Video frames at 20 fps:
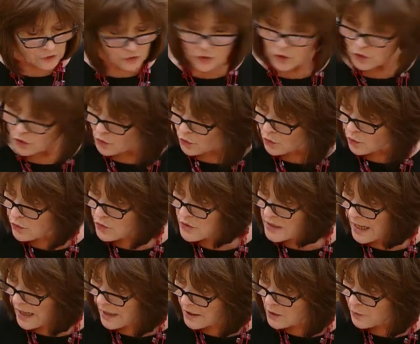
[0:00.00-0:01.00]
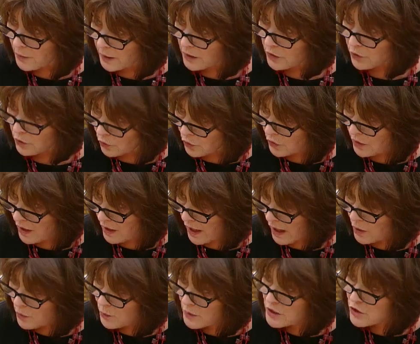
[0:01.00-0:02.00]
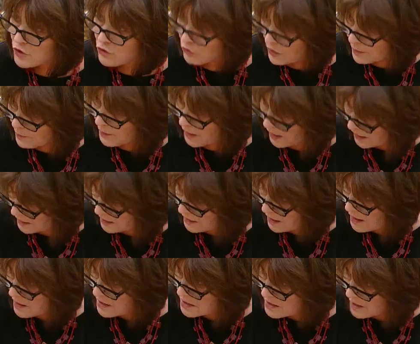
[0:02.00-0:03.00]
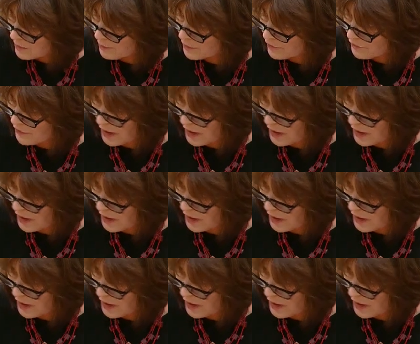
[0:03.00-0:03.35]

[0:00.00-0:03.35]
new roles, and we can look at how we streamline some